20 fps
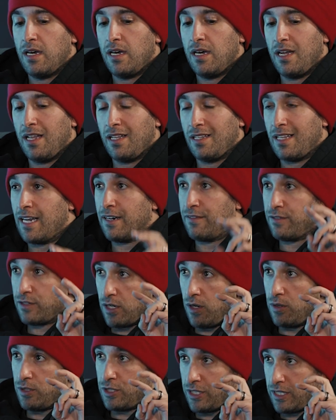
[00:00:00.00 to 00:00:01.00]
a lot of
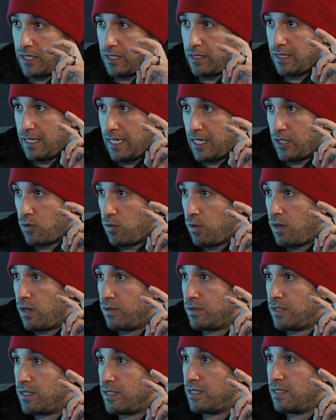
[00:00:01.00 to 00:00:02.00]
coaches, in
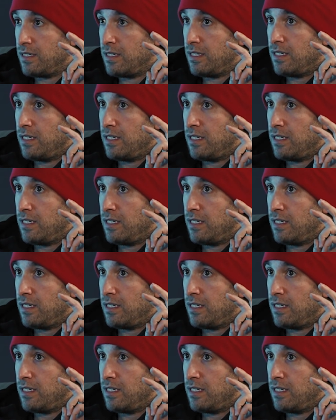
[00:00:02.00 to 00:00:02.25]
quotes,